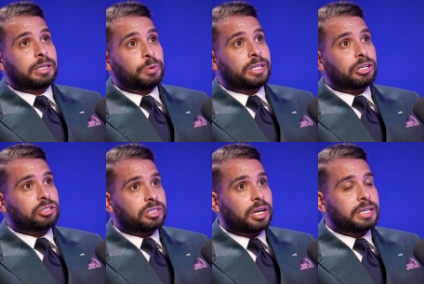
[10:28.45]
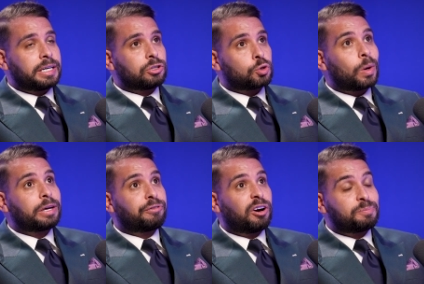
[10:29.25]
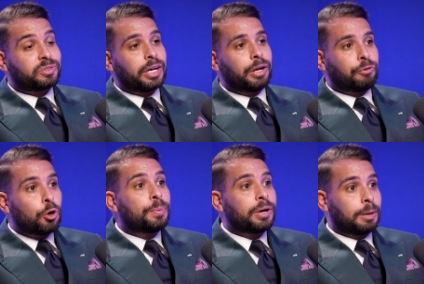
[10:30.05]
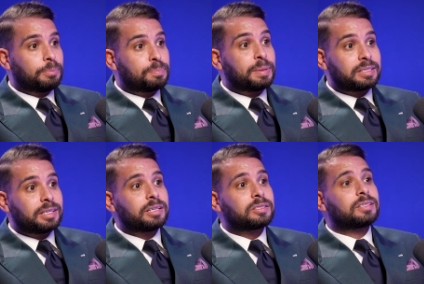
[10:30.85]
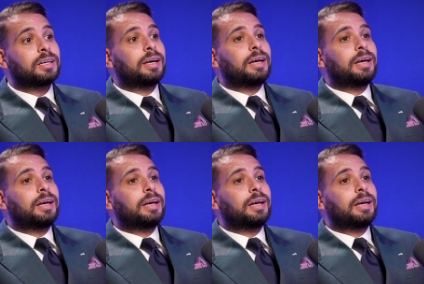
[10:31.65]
we've done a study, and 25% of Openhub's business